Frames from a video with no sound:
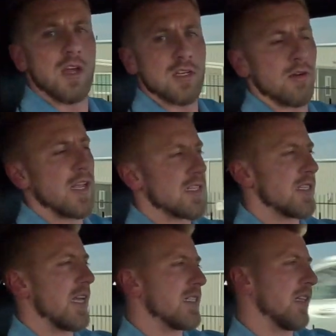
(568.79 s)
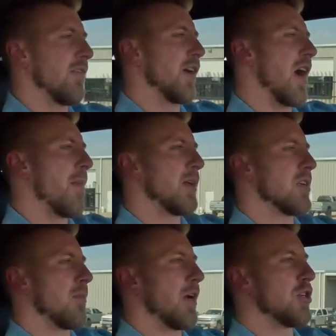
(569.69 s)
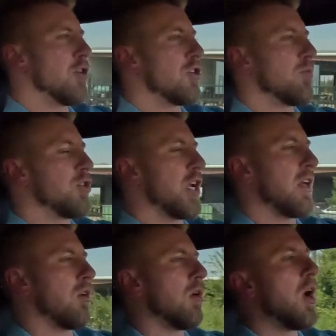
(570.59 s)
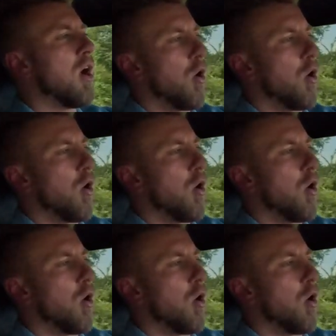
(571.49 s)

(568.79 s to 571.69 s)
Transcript: don't hesitate to leave a comment on my YouTube channel,